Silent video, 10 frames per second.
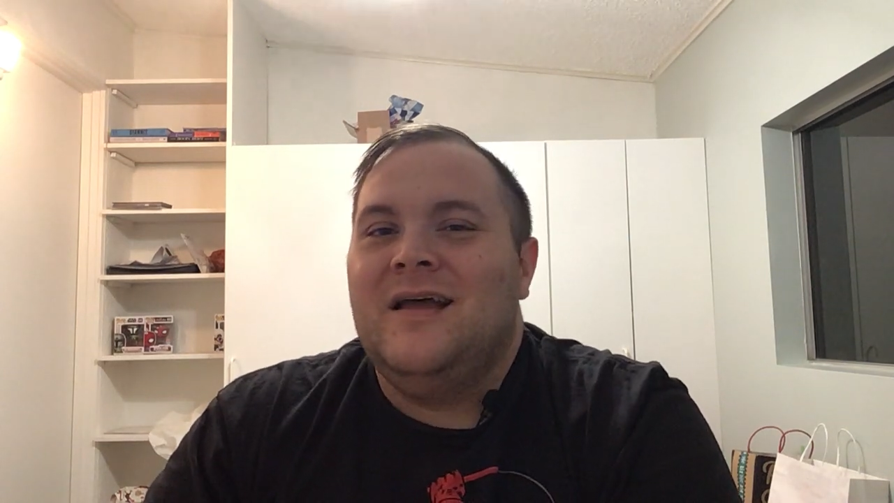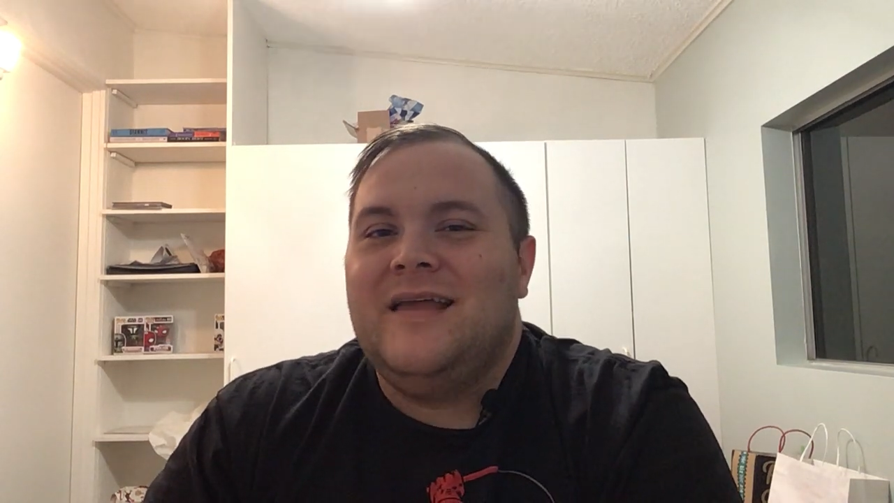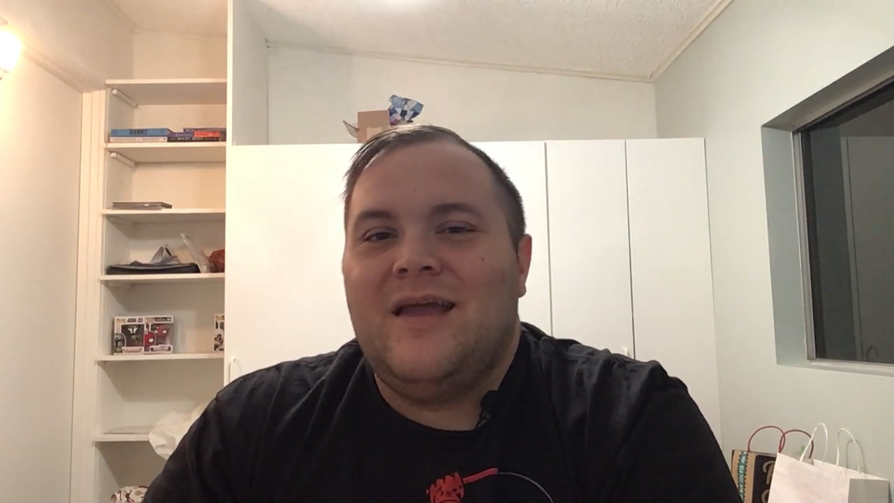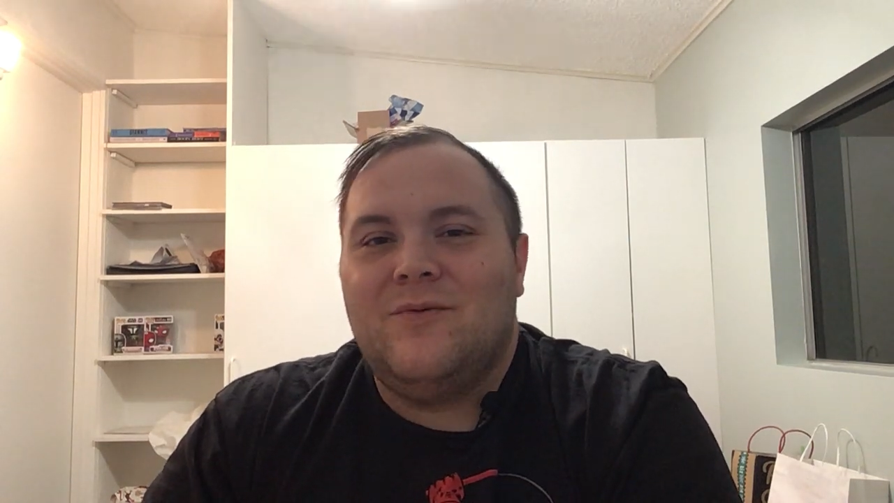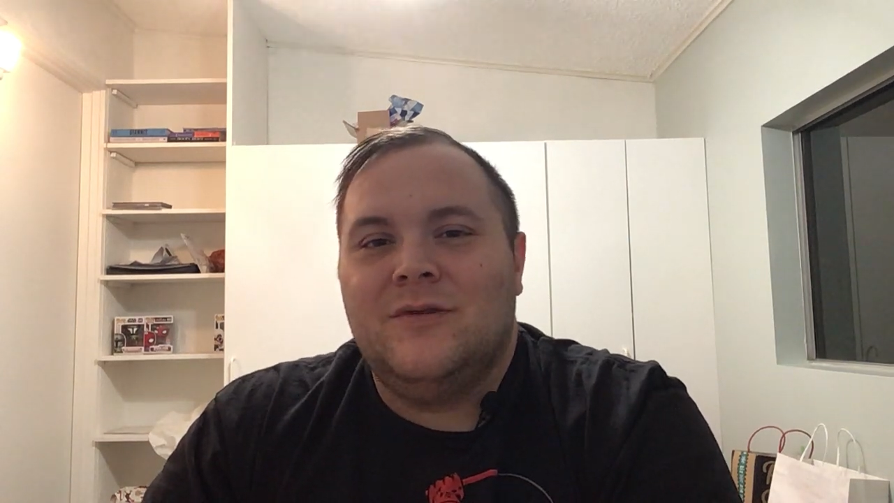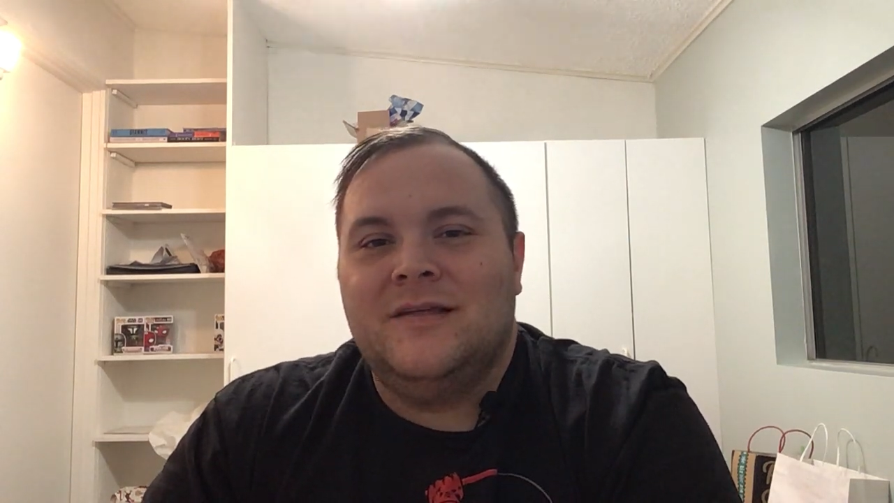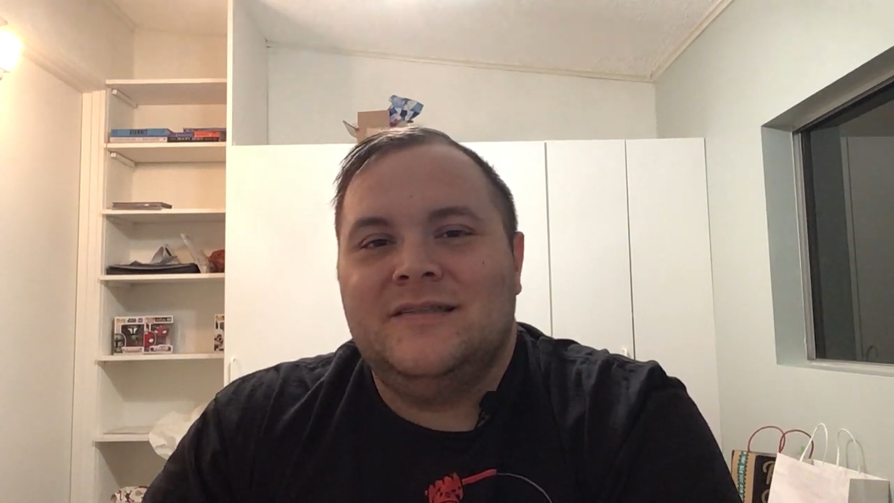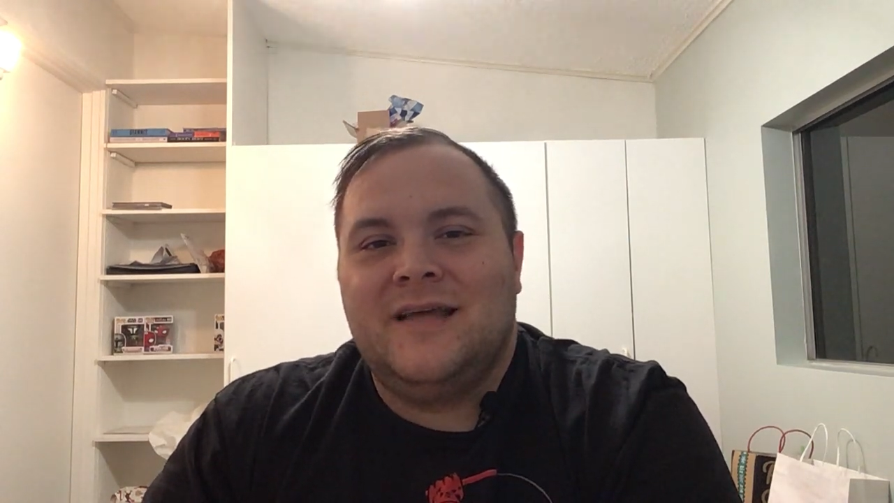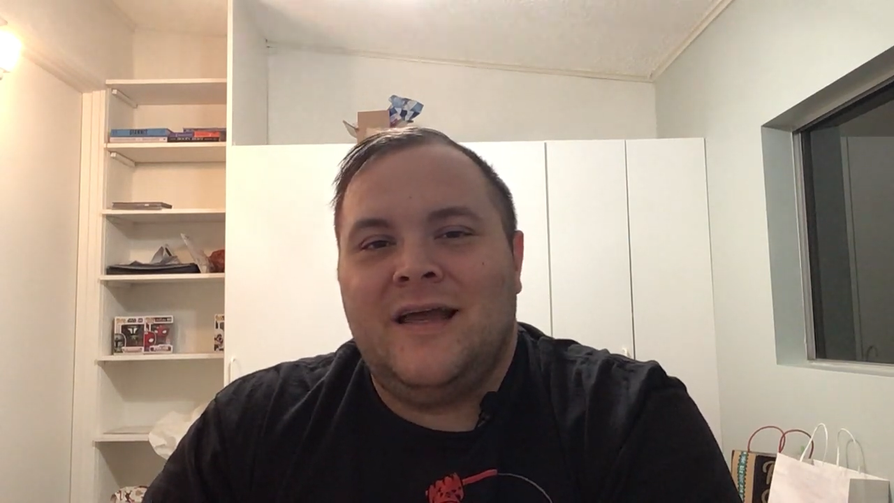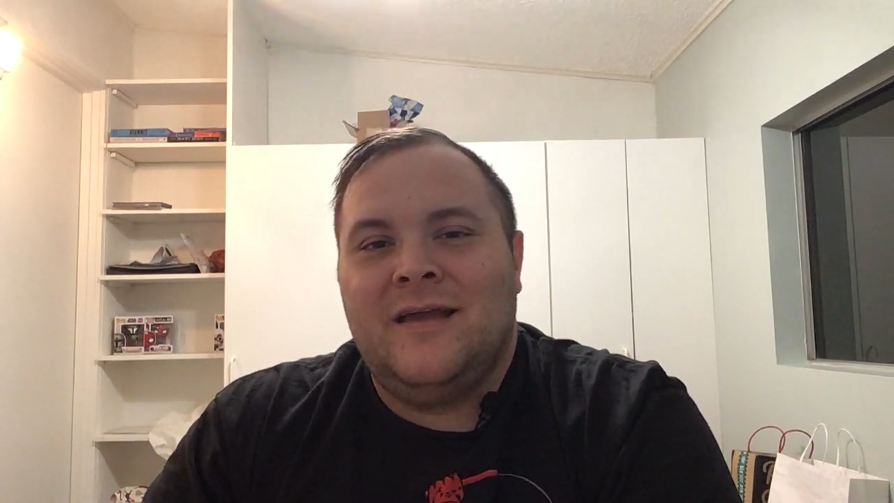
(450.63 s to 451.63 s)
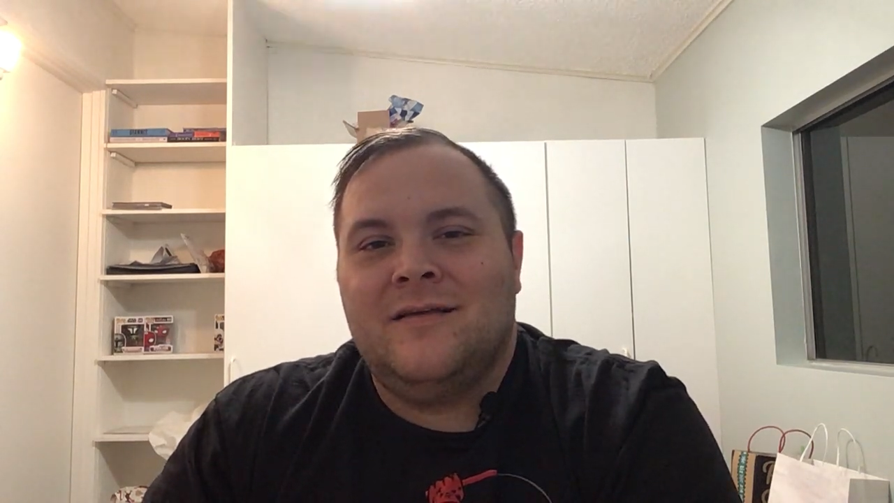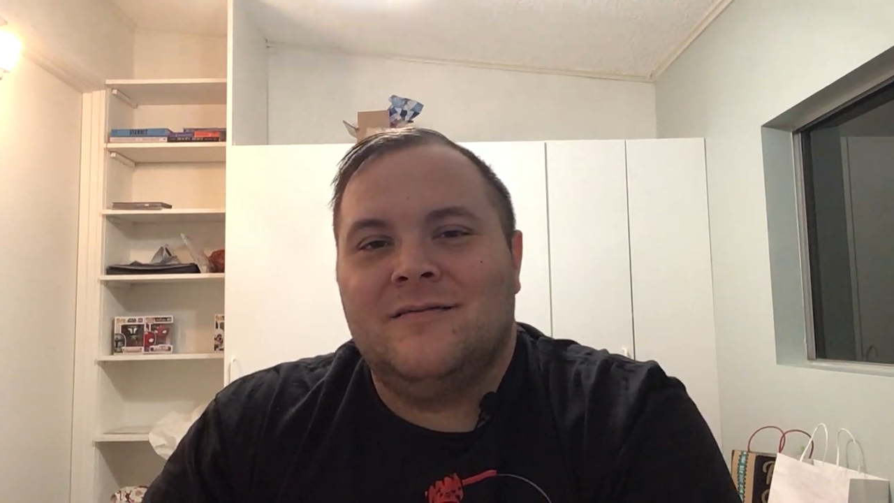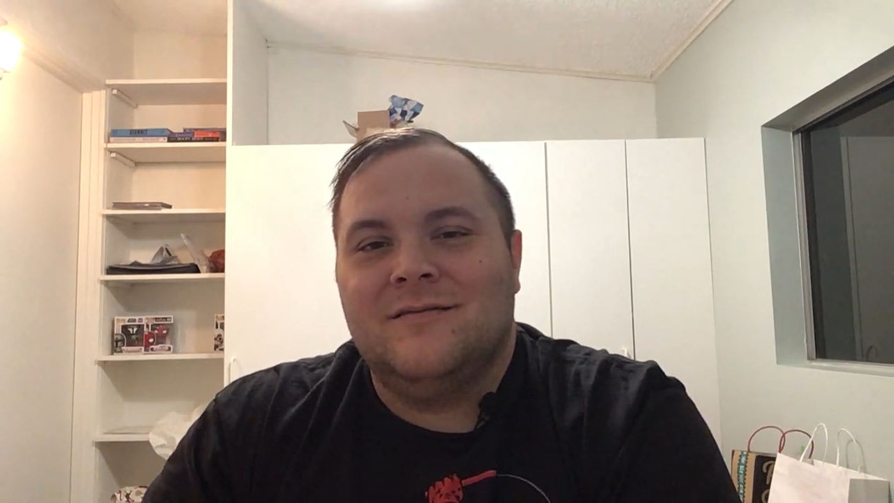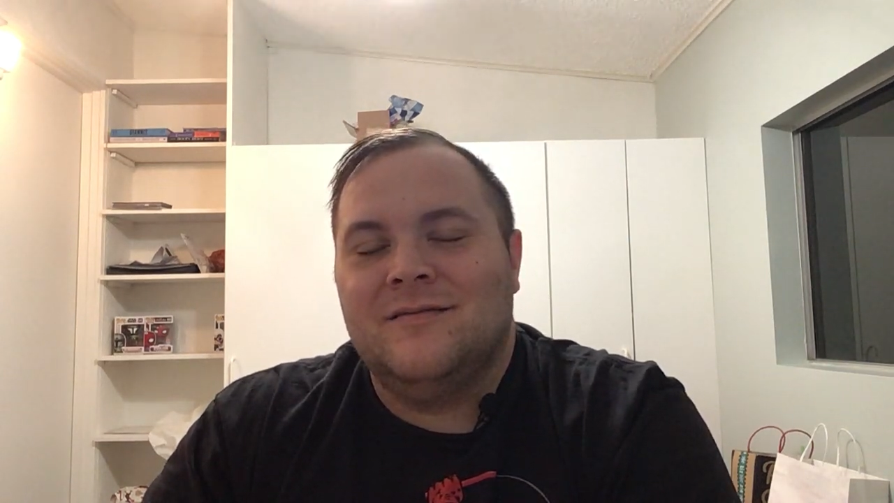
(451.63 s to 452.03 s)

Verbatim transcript: can't really say